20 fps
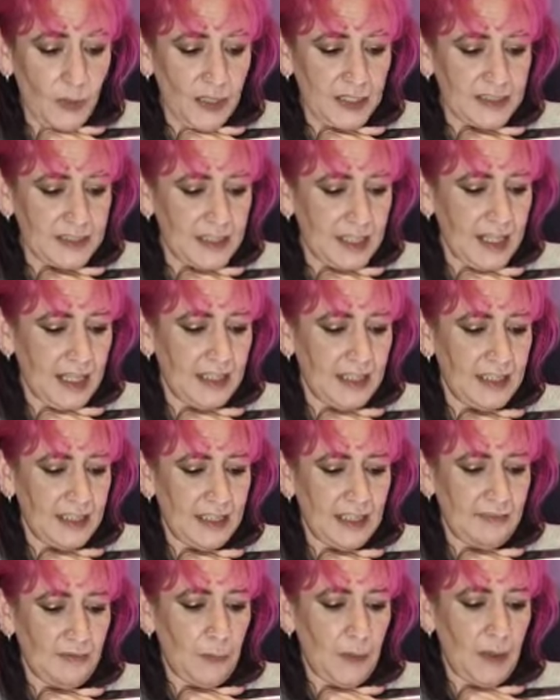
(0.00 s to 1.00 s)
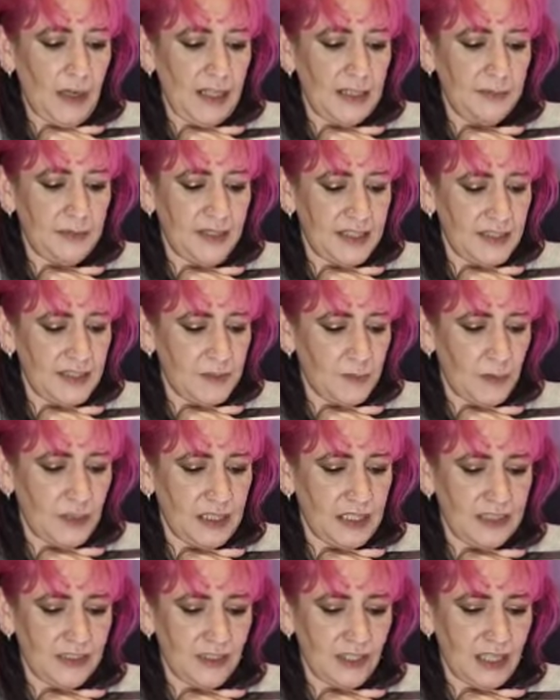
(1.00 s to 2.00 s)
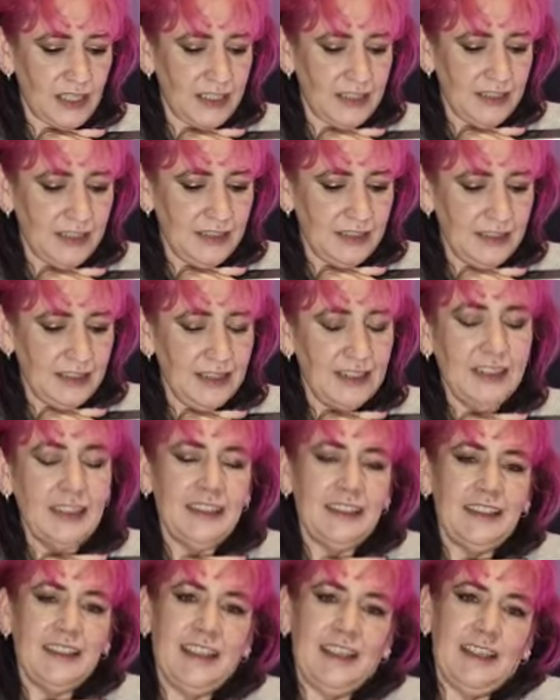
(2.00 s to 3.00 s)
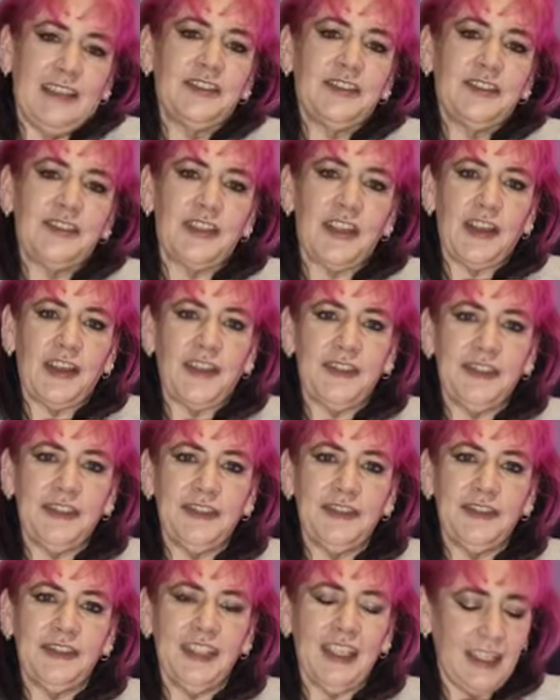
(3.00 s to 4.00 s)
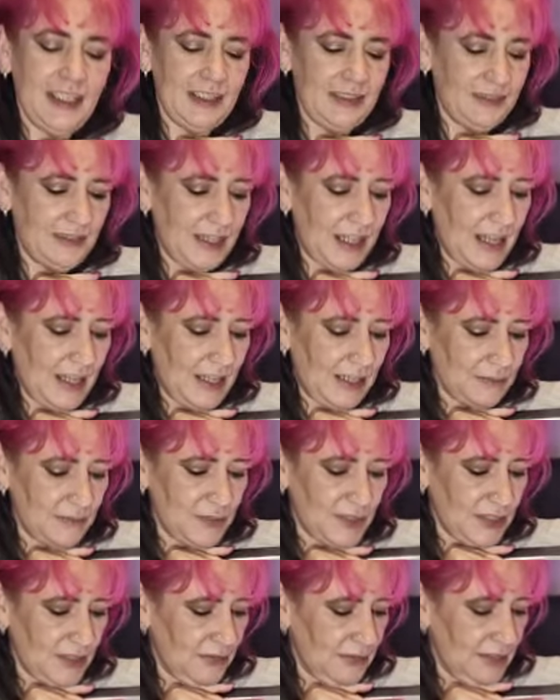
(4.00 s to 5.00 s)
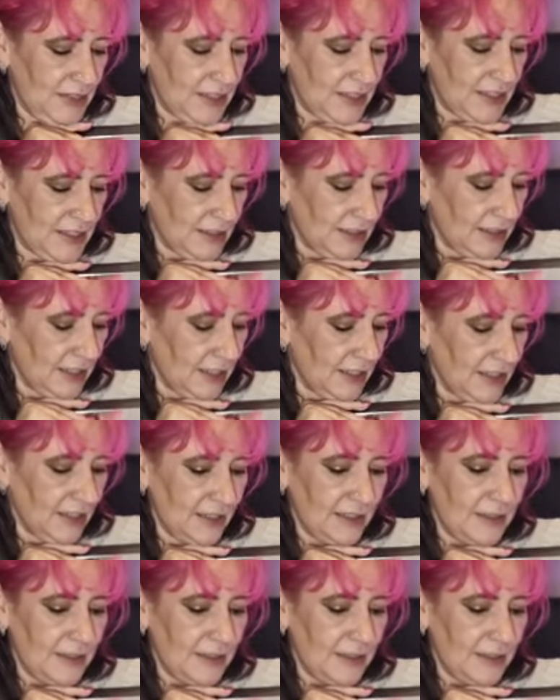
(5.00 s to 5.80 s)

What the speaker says: wait to get in and have a play with this one, actually. Yeah, so, yeah, absolutely stunning.